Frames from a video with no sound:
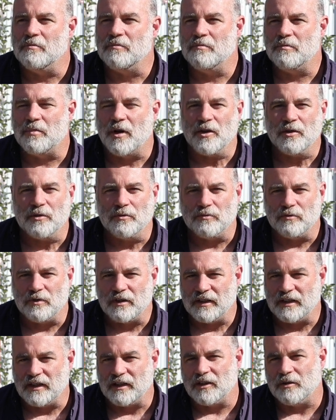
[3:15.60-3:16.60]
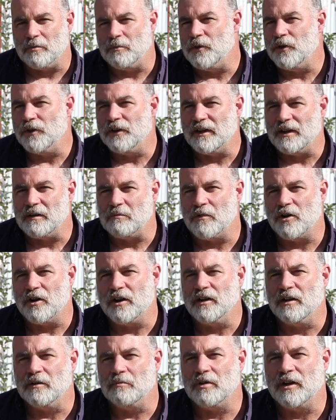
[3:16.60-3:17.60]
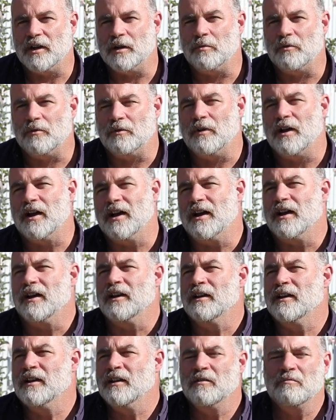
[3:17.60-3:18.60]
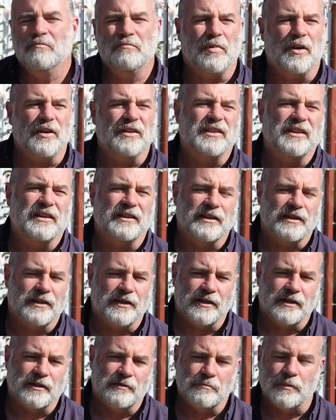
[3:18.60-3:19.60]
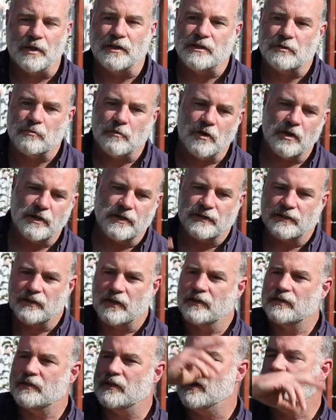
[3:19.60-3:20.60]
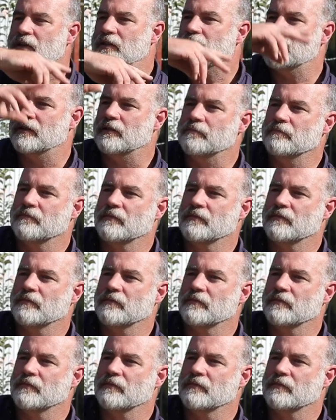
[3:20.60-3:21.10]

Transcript: both really community-minded people, both in the Mudgee Wine Association.